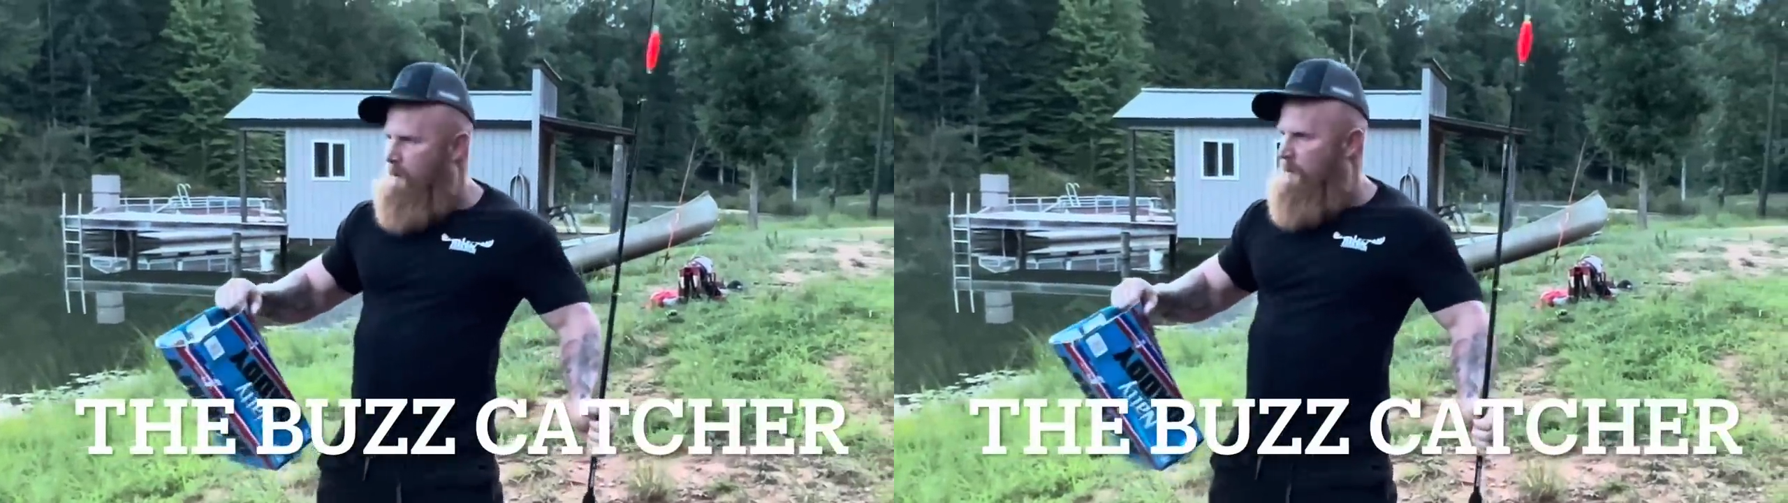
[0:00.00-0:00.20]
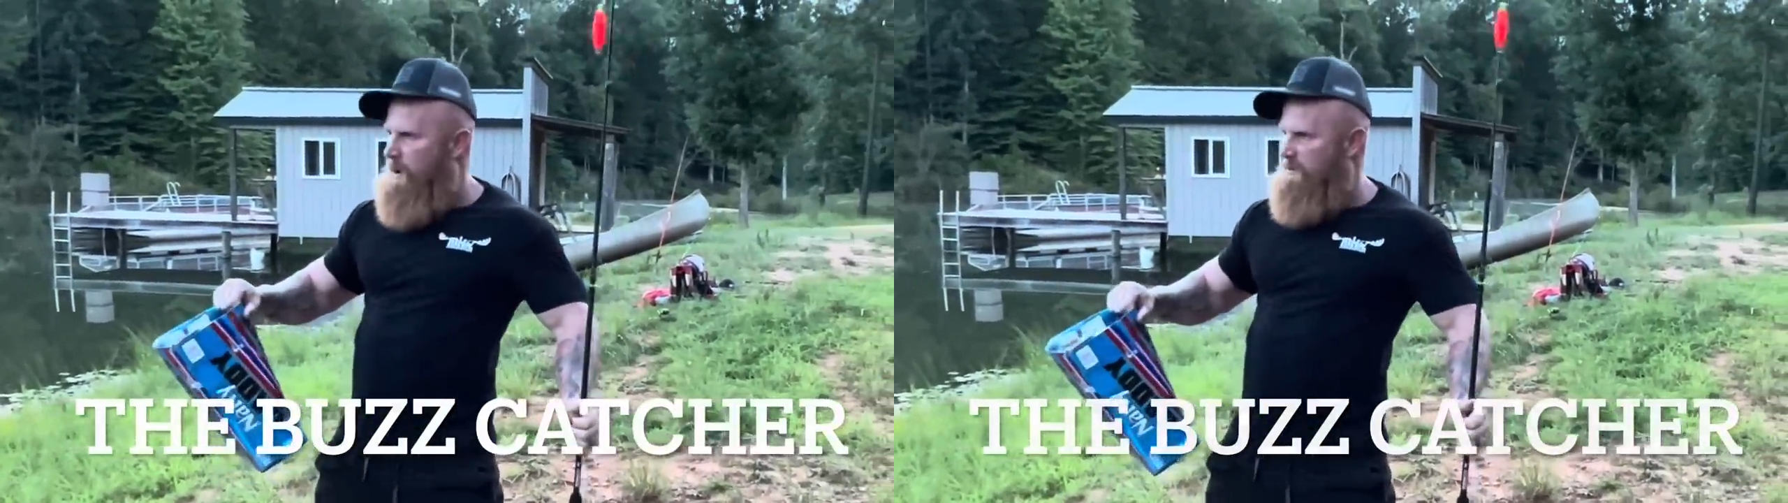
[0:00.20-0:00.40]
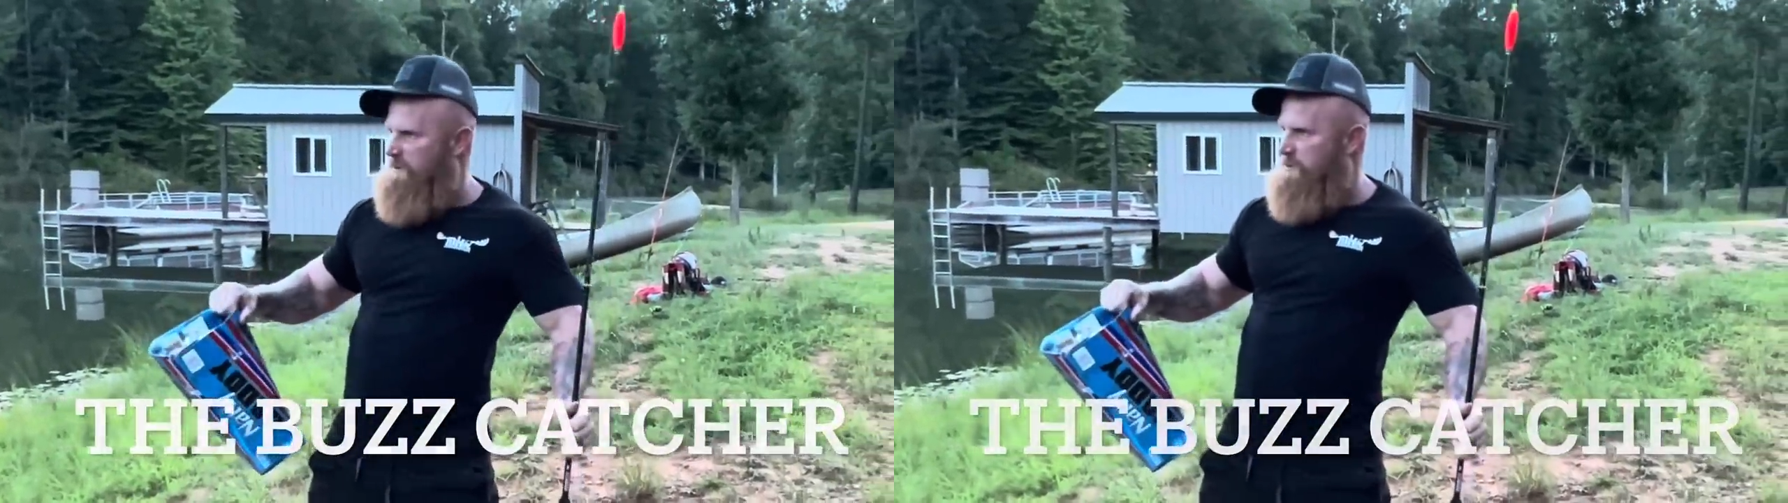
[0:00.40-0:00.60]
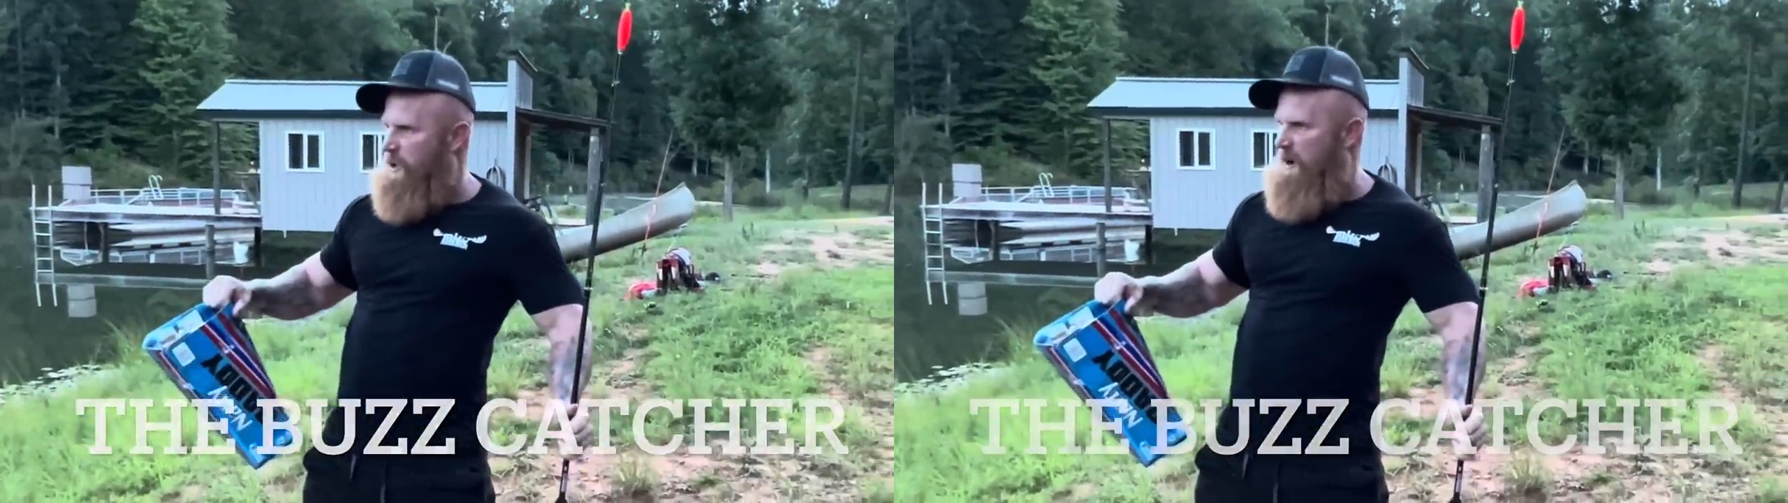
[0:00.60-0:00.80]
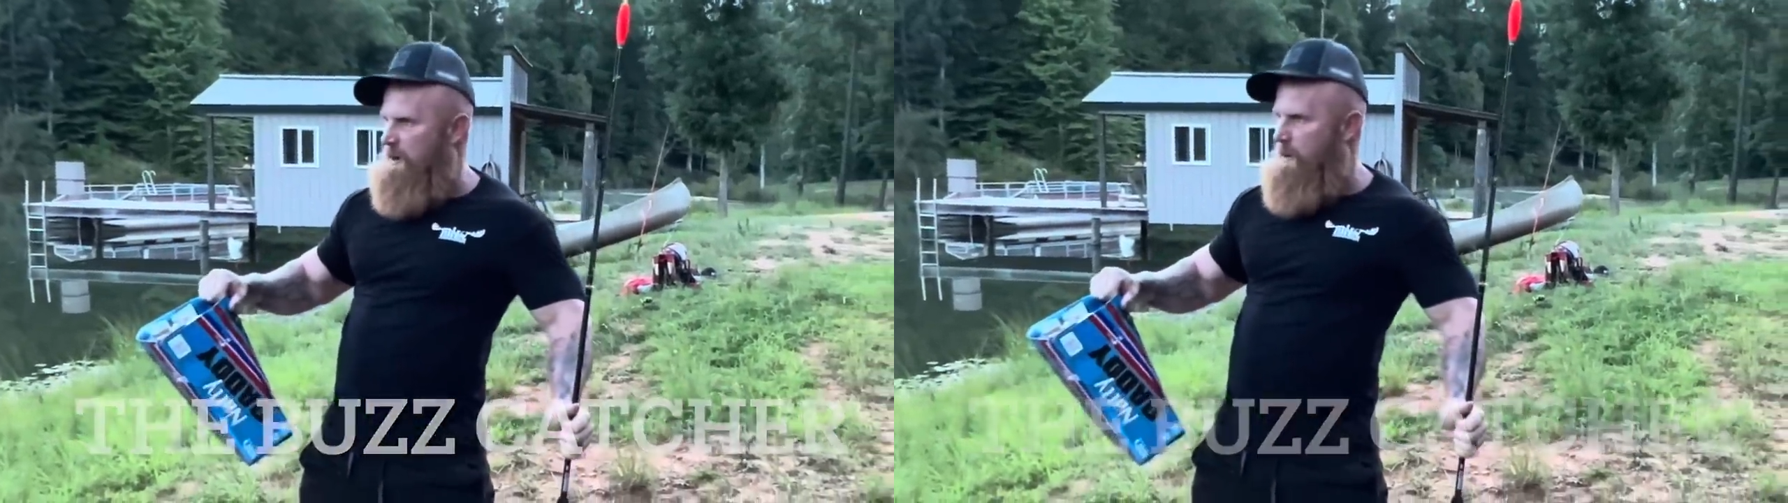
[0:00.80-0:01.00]
Mostly some
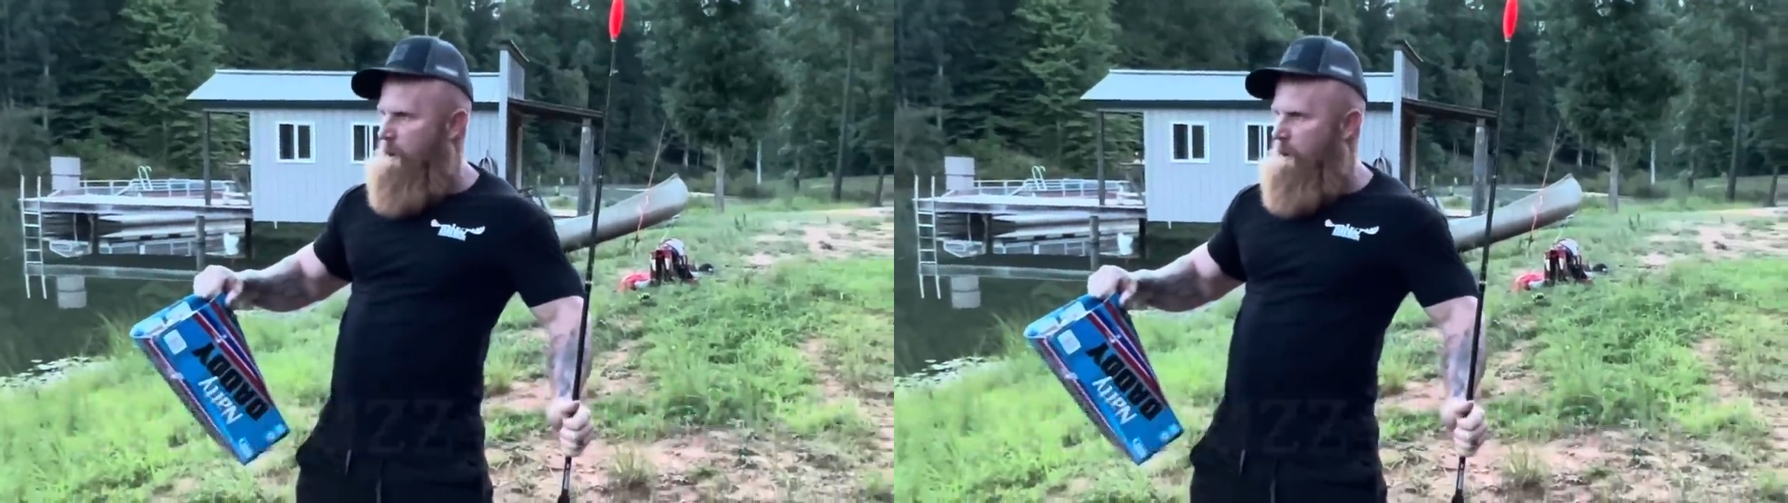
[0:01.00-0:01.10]
drinking.